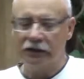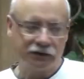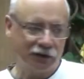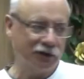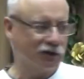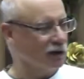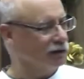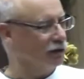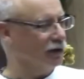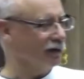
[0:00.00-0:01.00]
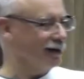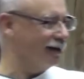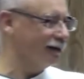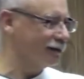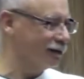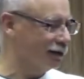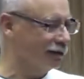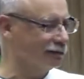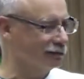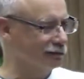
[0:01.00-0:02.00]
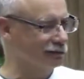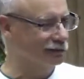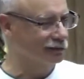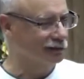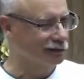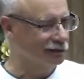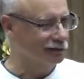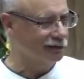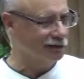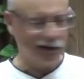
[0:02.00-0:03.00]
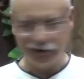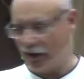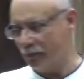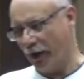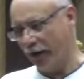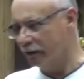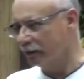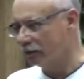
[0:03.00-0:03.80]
So you start to think, well, you know, it's not that bad.